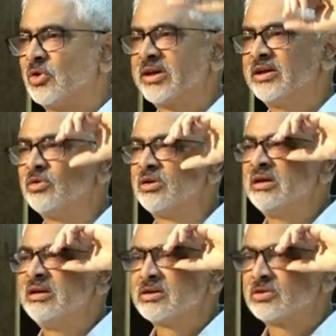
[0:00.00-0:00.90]
Okay, good.
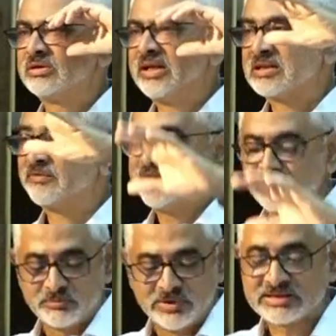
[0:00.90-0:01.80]
So that's a
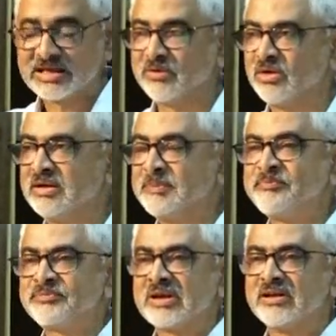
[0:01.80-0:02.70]
very good mix I want.
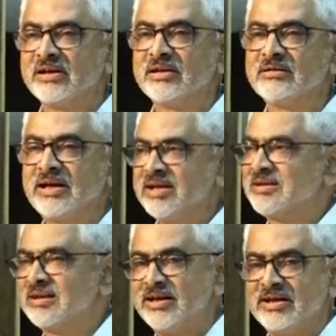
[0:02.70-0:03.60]
Uh, I
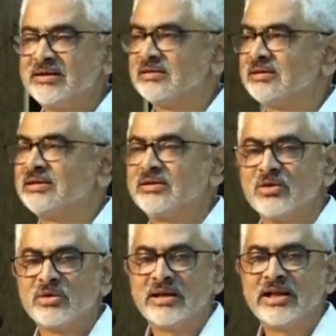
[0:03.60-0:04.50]
generally uh,
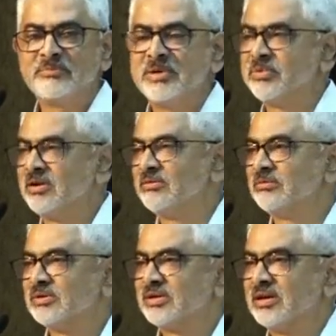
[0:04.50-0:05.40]
don't like people
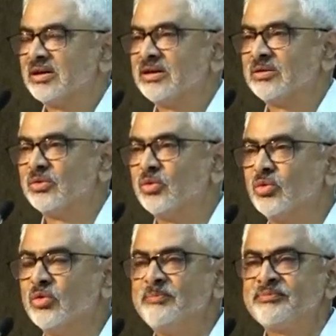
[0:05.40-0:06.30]
uh,
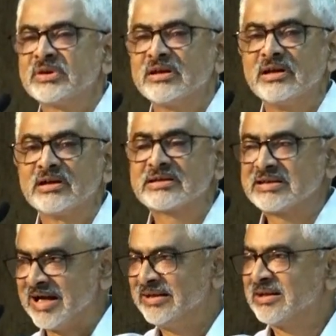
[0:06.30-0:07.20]
who uh,
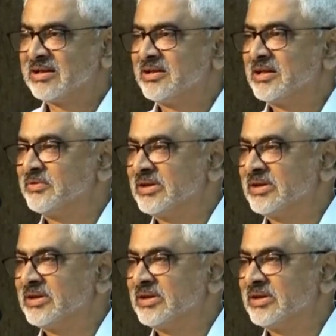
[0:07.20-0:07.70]
start their career